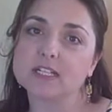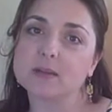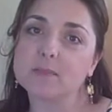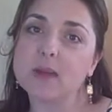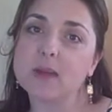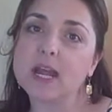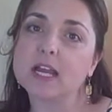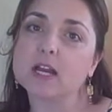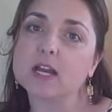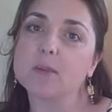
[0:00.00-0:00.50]
to
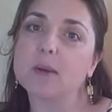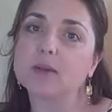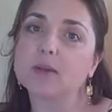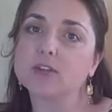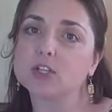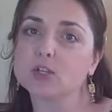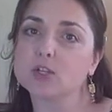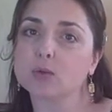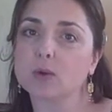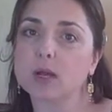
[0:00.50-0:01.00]
make about
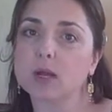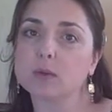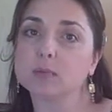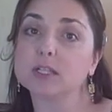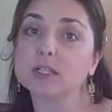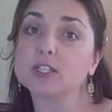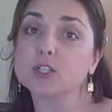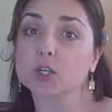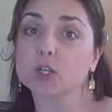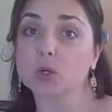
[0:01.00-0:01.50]
the
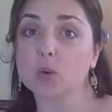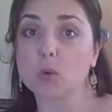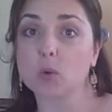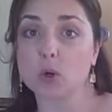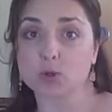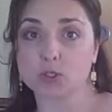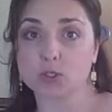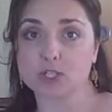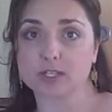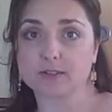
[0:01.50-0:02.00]
trailblazer
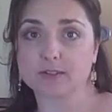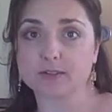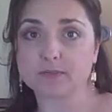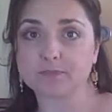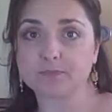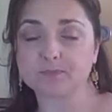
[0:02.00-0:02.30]
quotient.